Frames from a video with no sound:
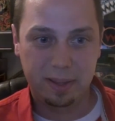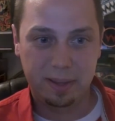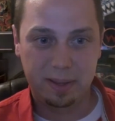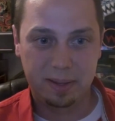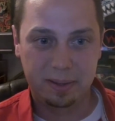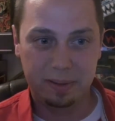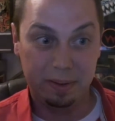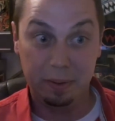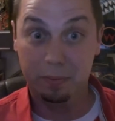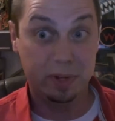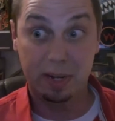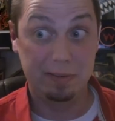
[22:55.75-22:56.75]

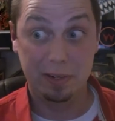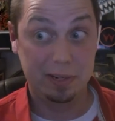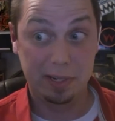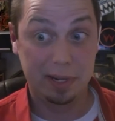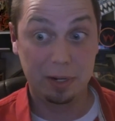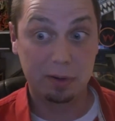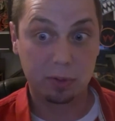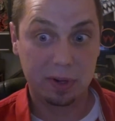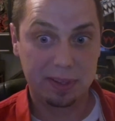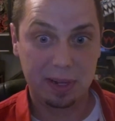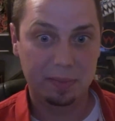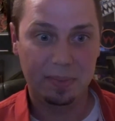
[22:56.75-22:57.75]
and whatever, just get it over
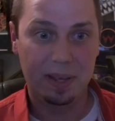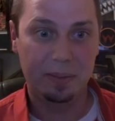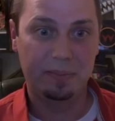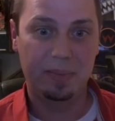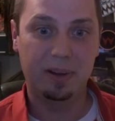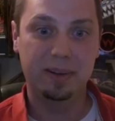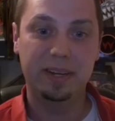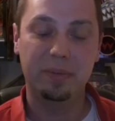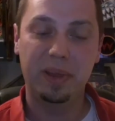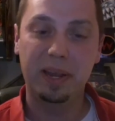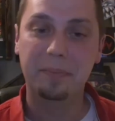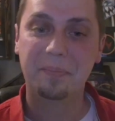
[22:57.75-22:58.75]
with. I'm already
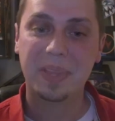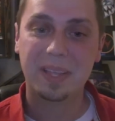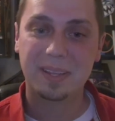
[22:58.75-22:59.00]
in pain."